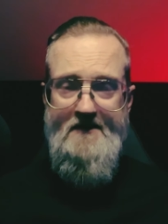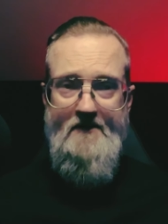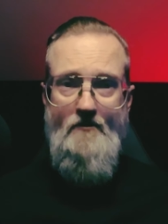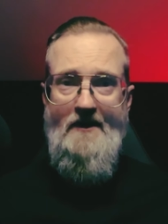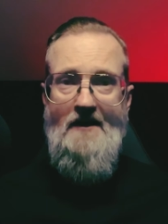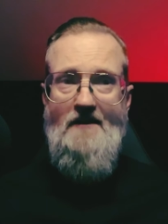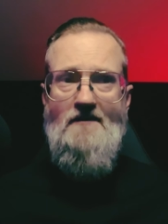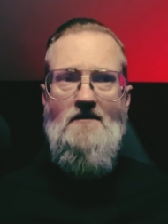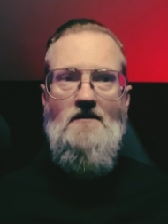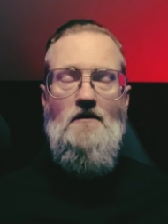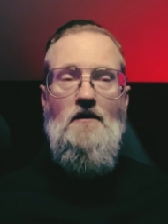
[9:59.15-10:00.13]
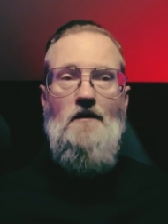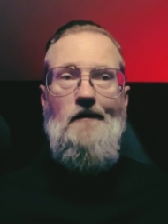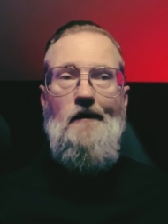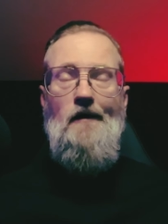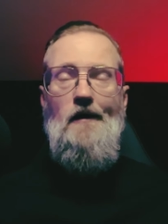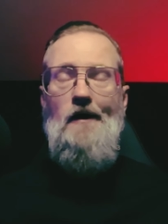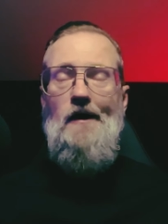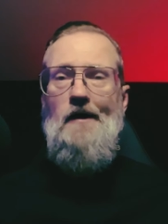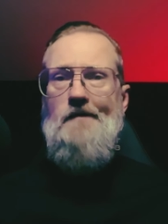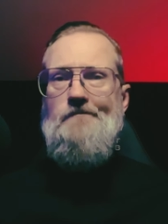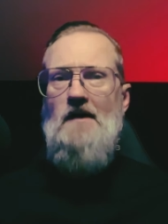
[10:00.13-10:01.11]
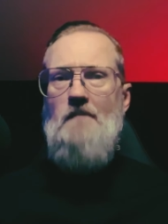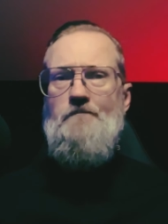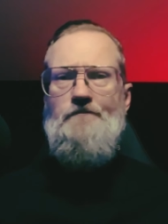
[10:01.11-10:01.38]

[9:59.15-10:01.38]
with uh, a,